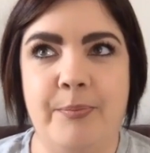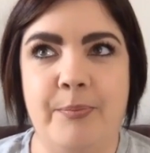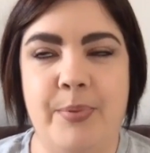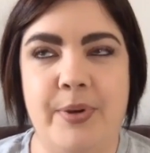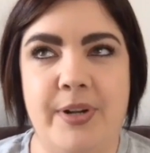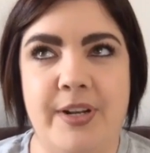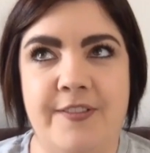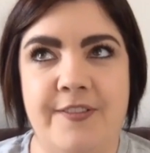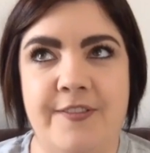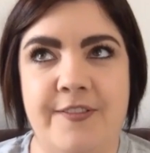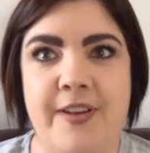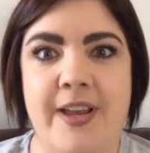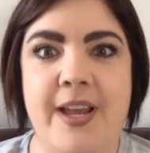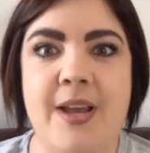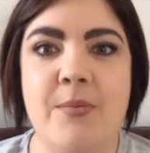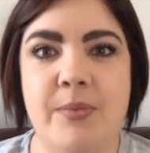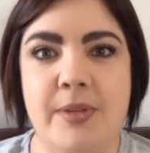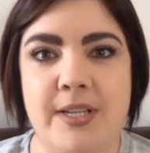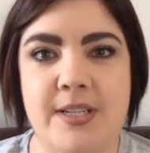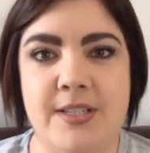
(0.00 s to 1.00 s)
But if
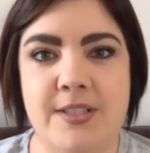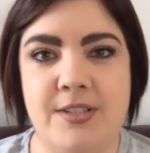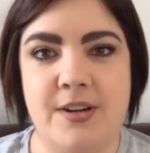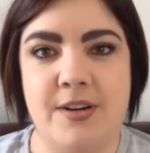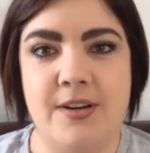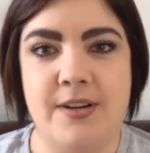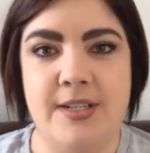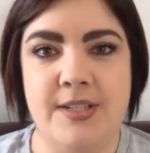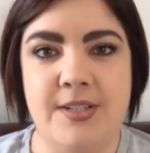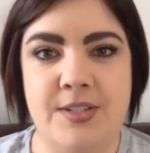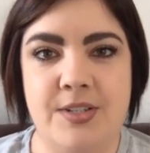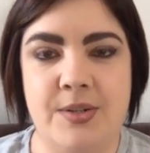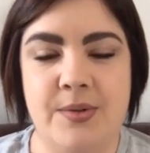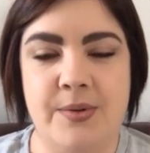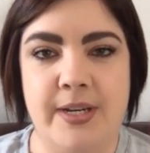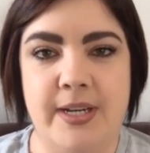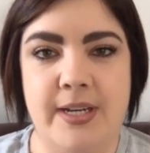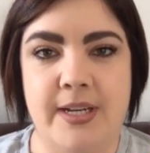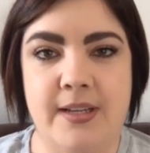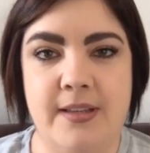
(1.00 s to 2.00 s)
families aren't into
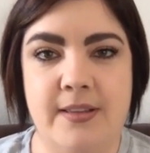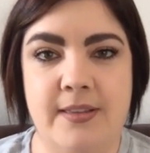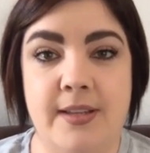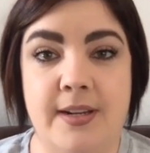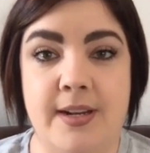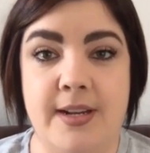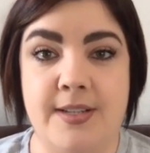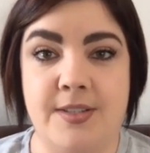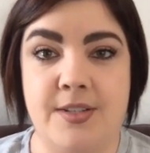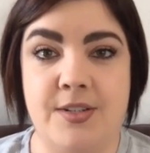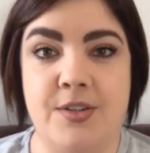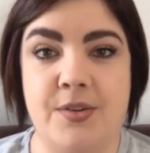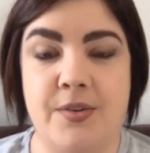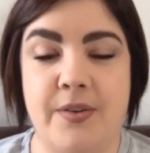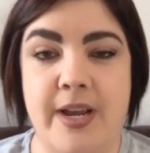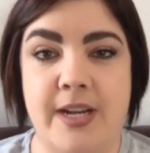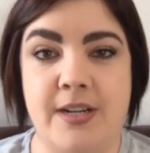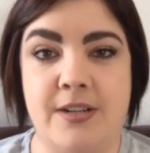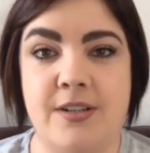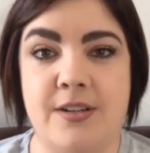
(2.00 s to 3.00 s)
it, then as a
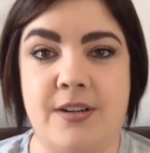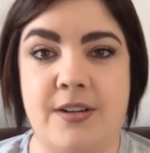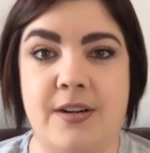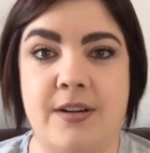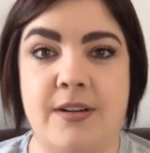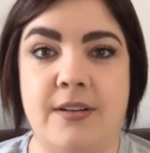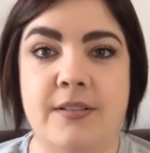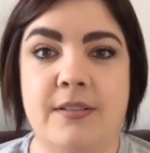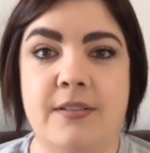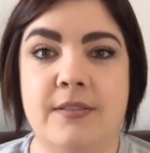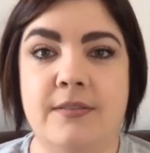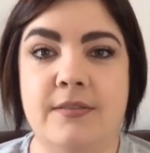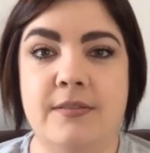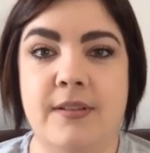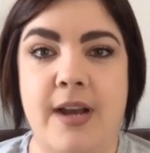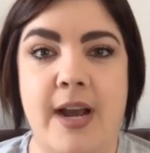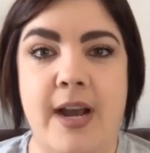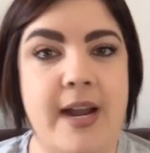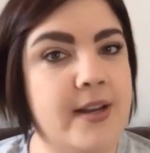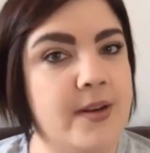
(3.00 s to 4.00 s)
director,
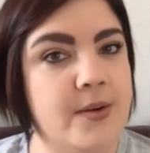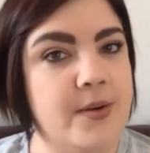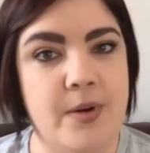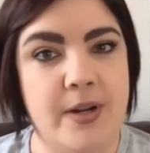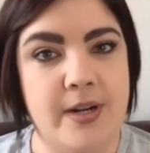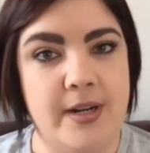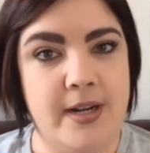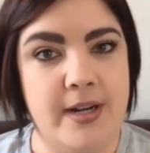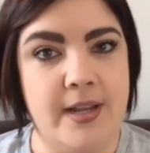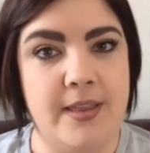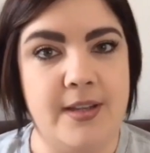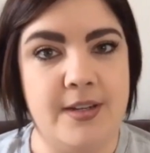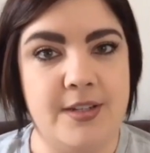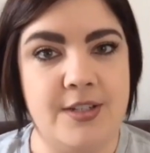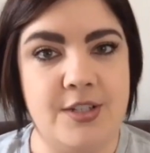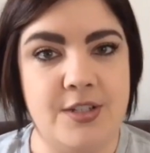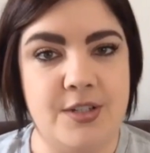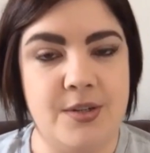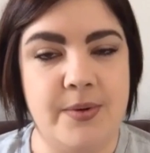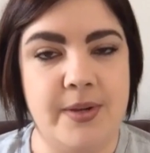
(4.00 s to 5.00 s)
I didn't want anything
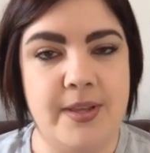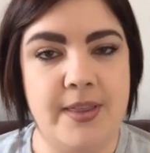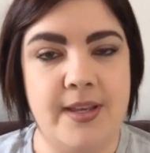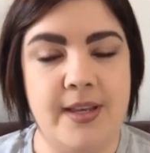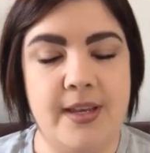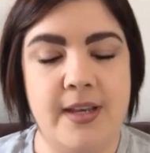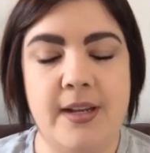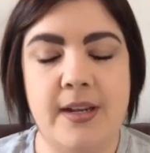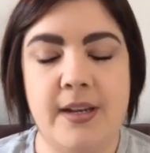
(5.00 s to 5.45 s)
to do with it.